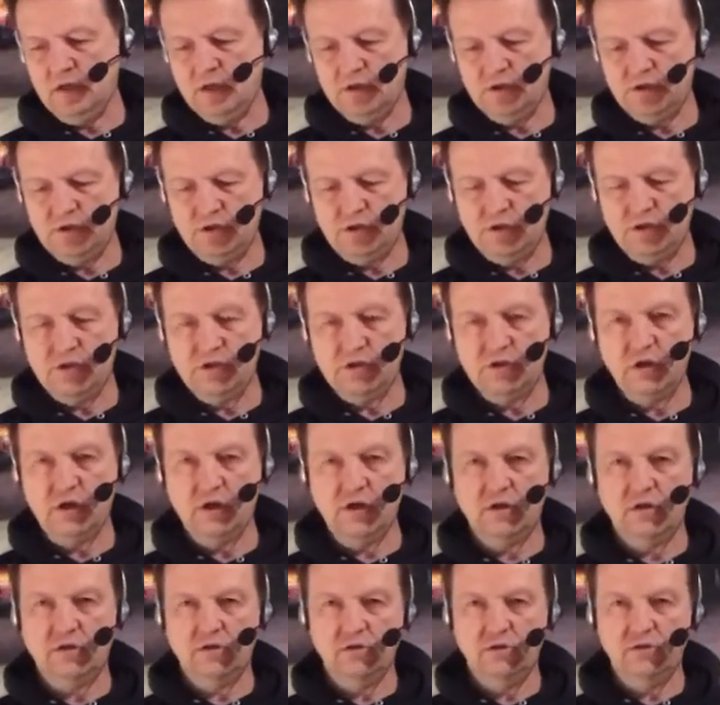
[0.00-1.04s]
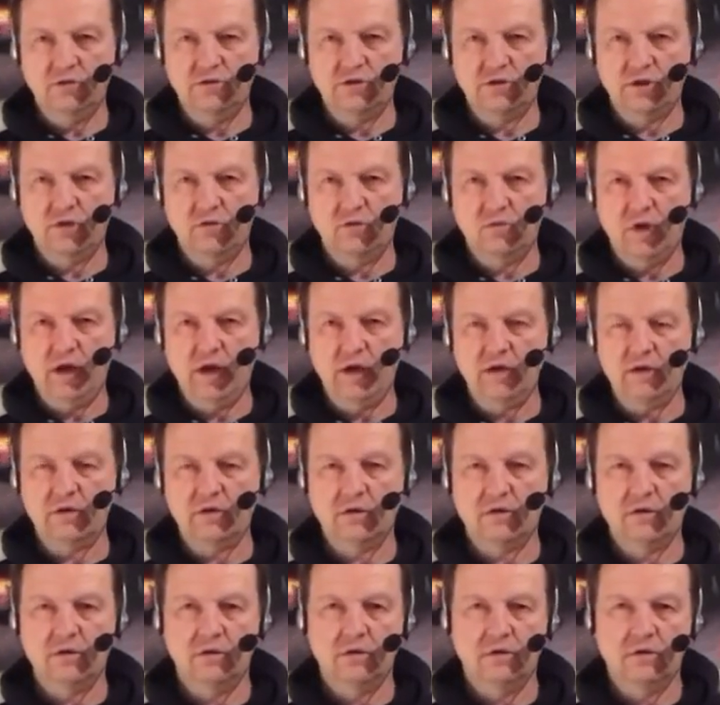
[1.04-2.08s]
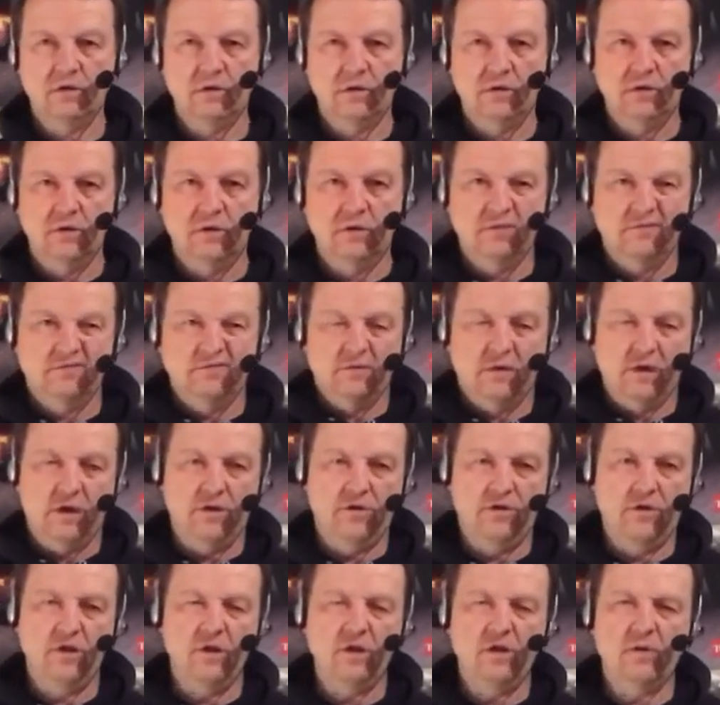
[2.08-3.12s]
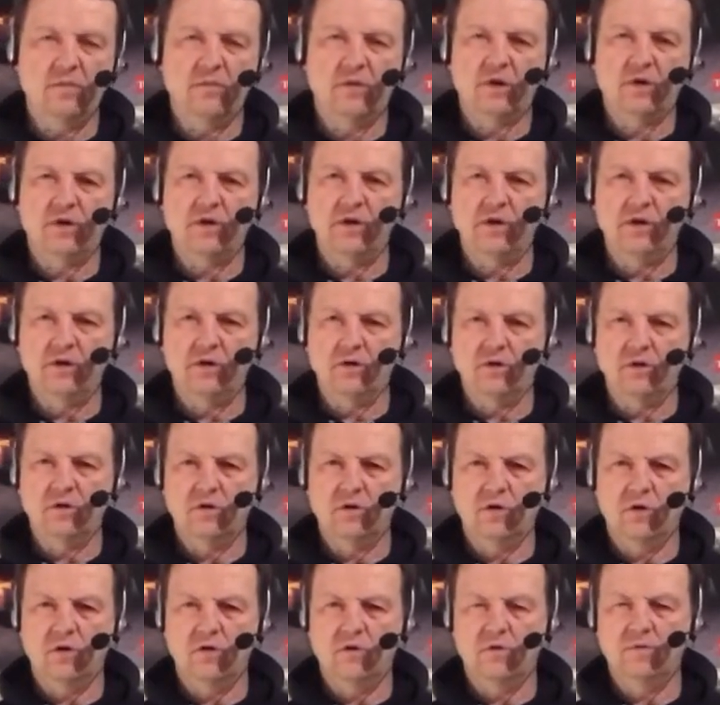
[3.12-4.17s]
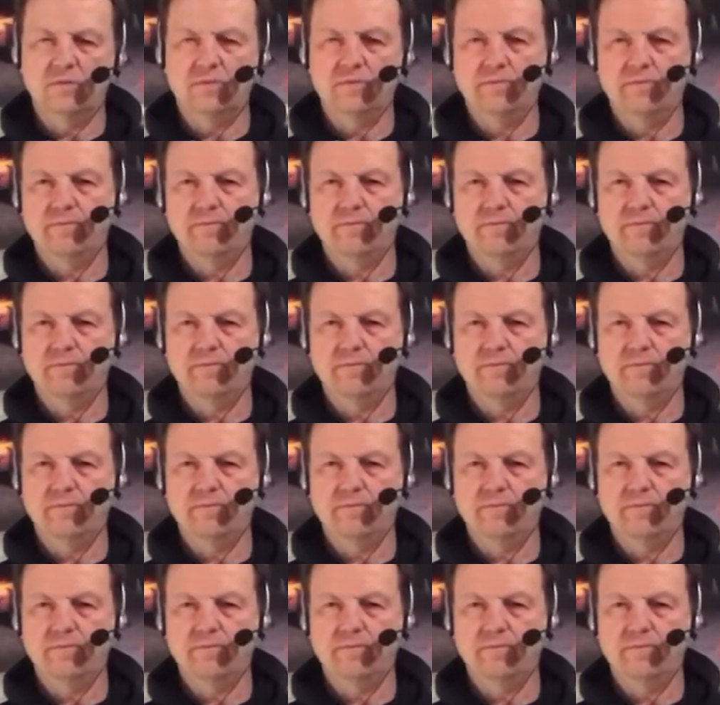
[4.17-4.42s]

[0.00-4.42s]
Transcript: because she started losing weight, I think about a year ago.